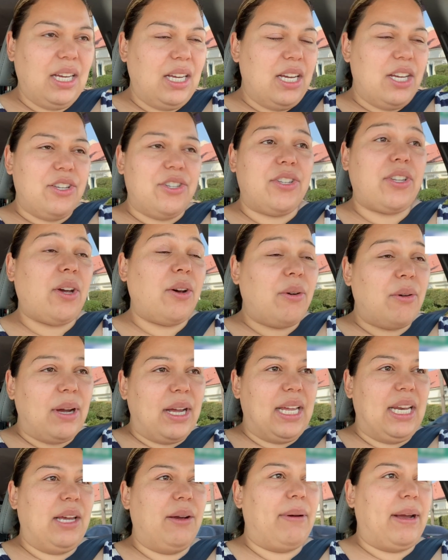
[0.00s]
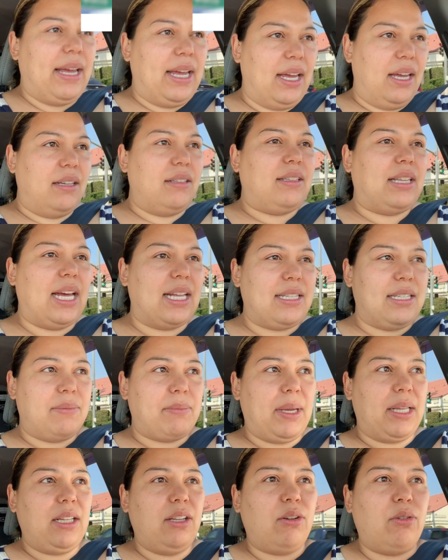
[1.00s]
So anyway, that's
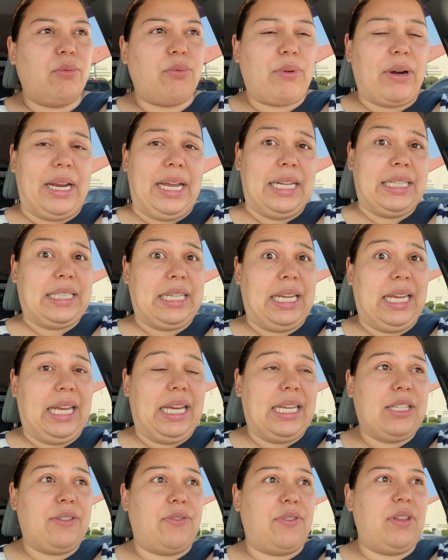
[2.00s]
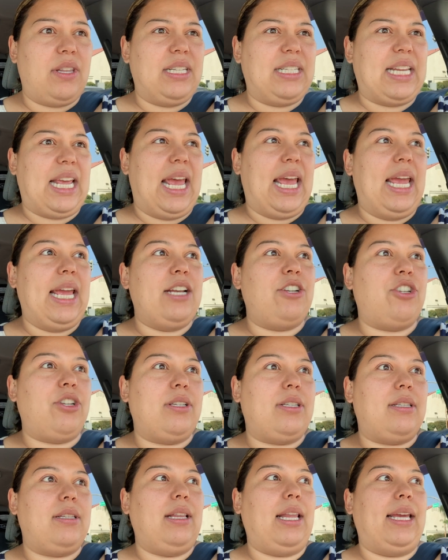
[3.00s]
my little rant, I guess, for the day and
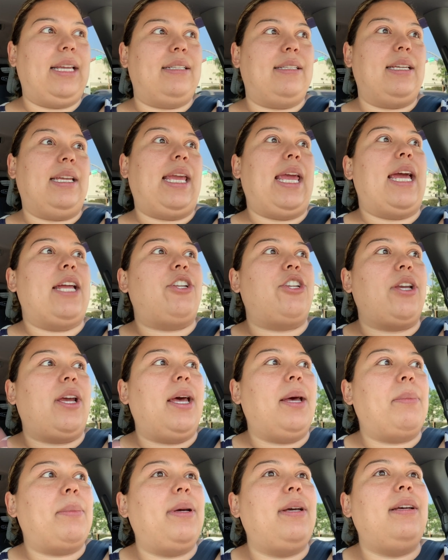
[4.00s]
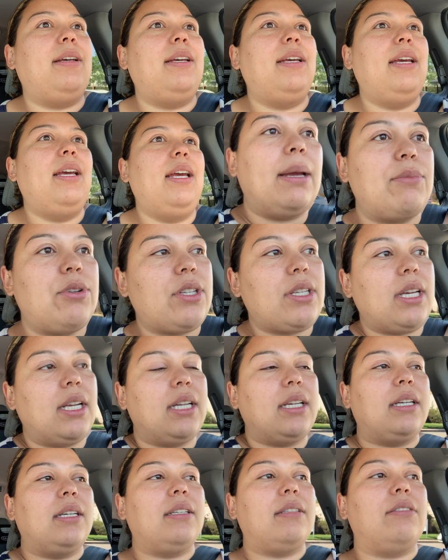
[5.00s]
just like to catch up. I'm just
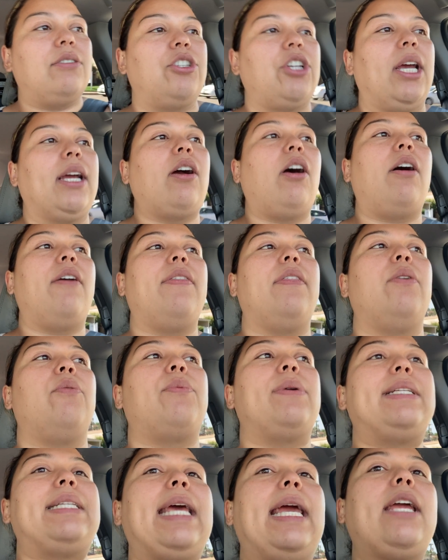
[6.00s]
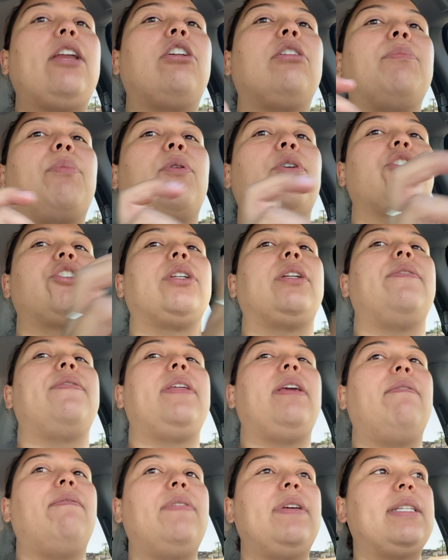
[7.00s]
gonna check on the retainer portion of
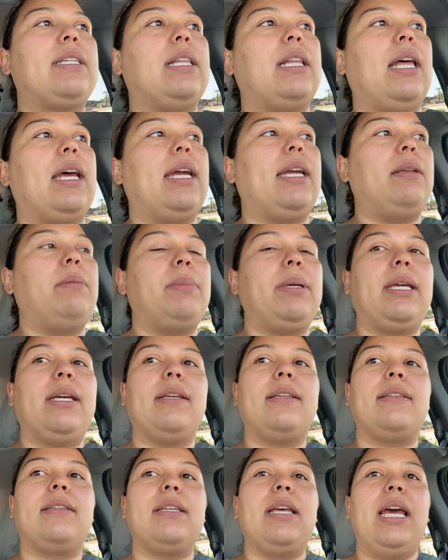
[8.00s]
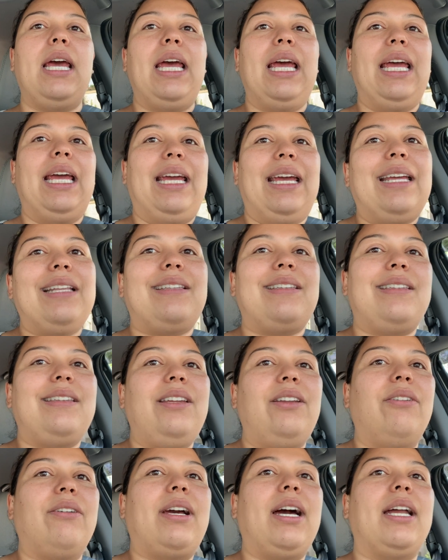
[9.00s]
the Invisalign because it's,
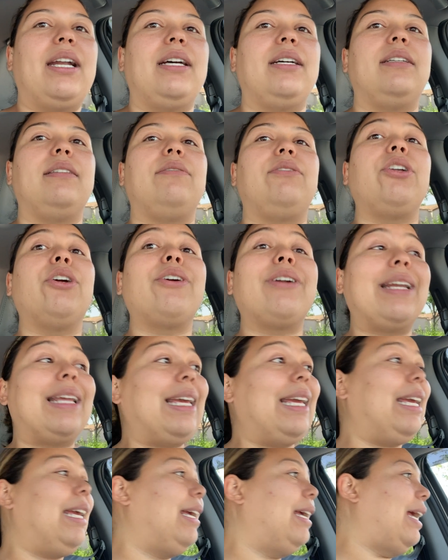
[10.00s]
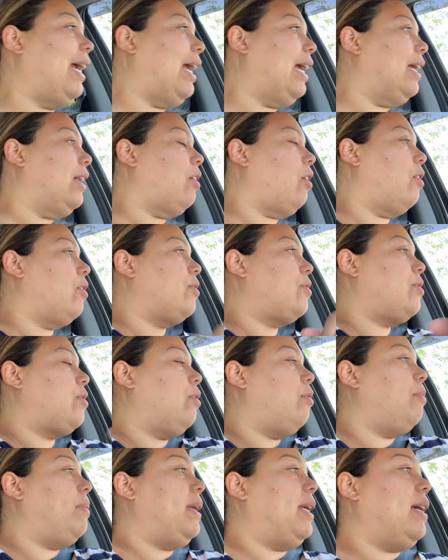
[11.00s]
you know, kind of dirty and
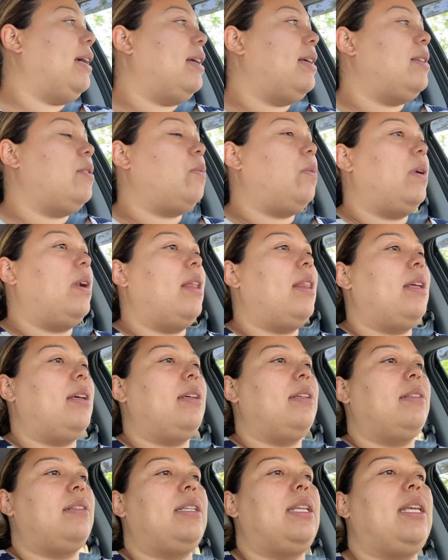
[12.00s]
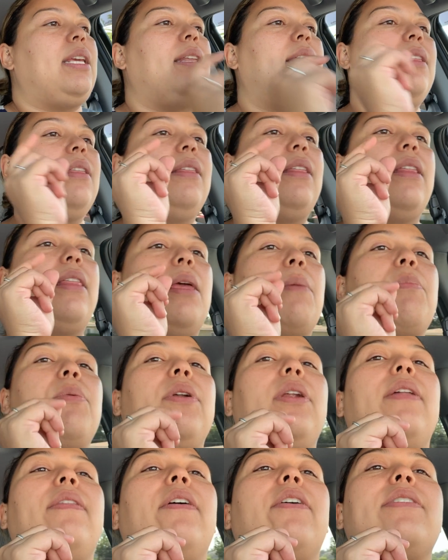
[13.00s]
also because one of the teeth that they
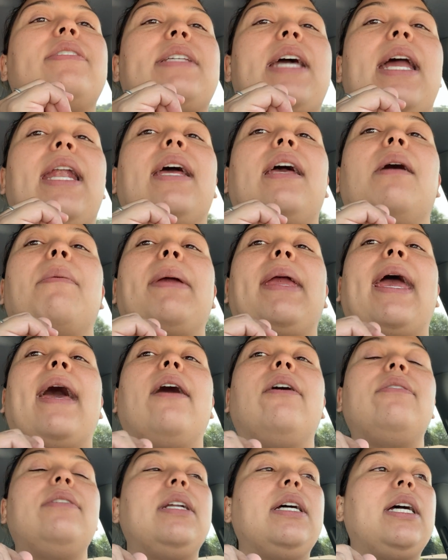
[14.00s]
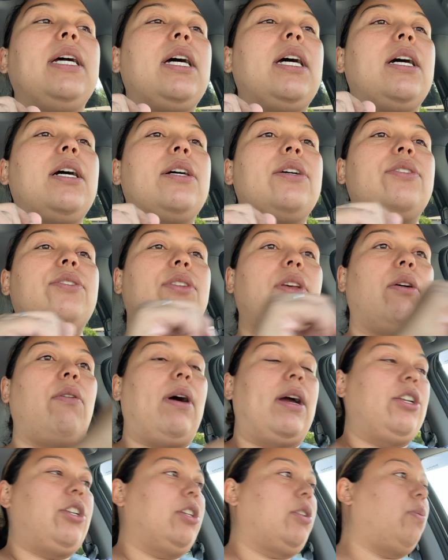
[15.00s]
put in there is kind of coming out. So
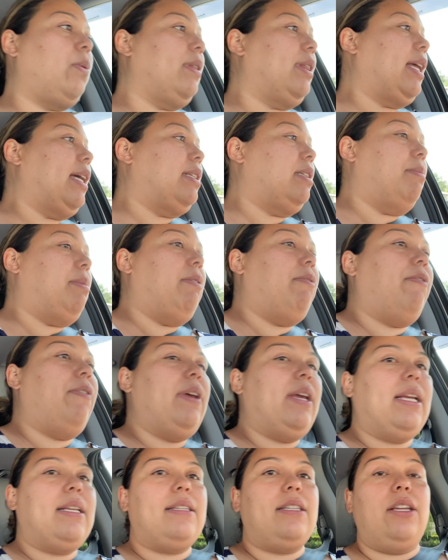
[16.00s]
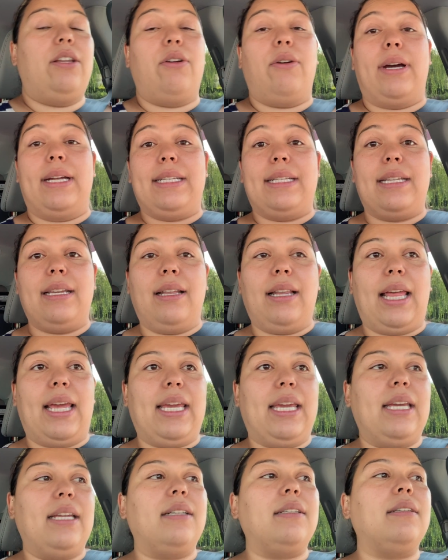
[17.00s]
I just want that to be fixed, you know, until I
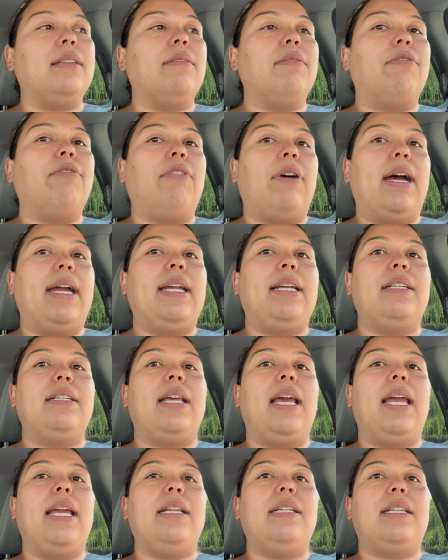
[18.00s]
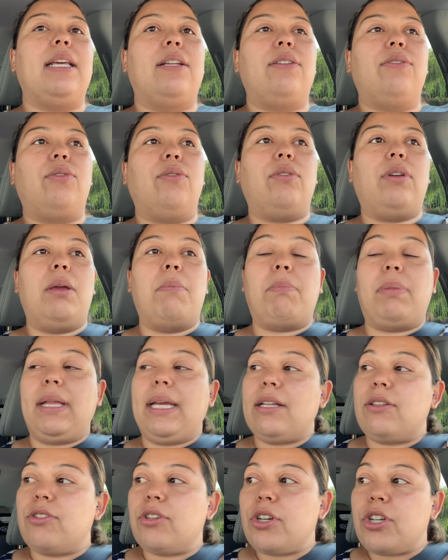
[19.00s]
can find a dental
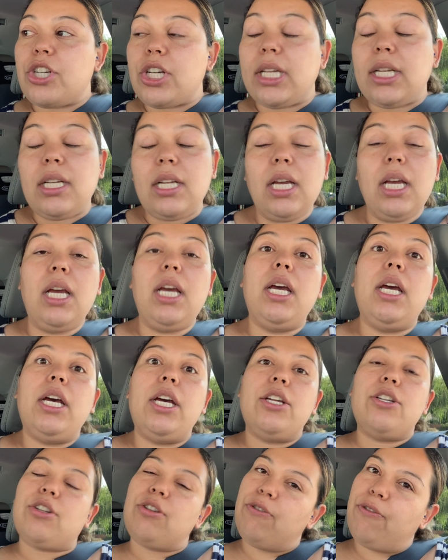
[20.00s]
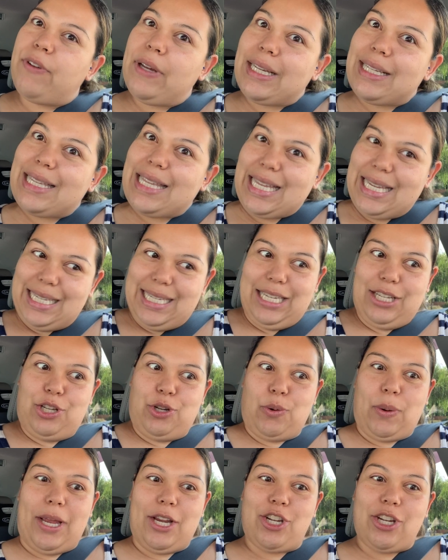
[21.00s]
implant surgeon to fix this
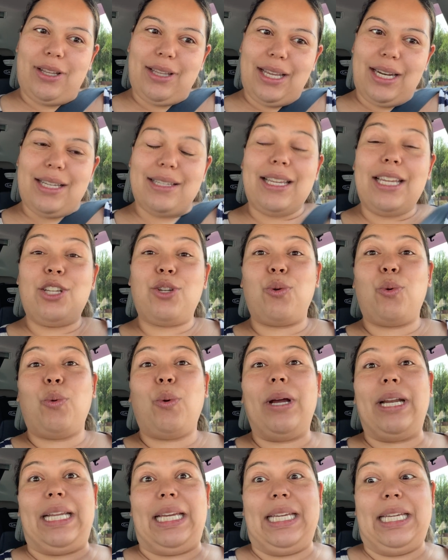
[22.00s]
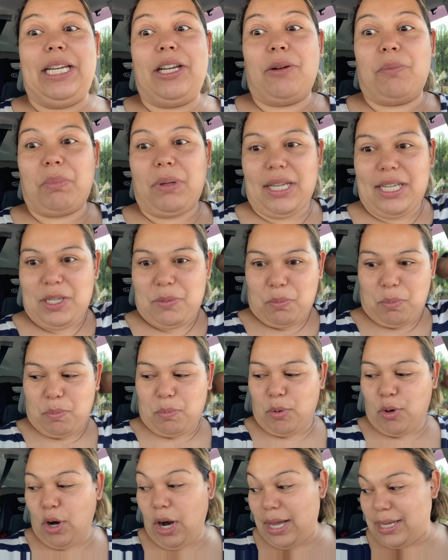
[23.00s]
situation that is a 20-year plus
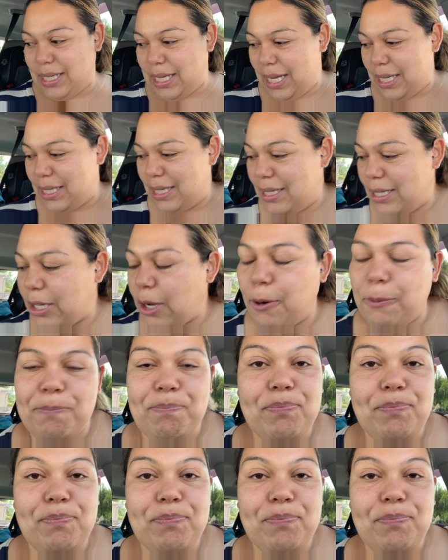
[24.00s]
process. So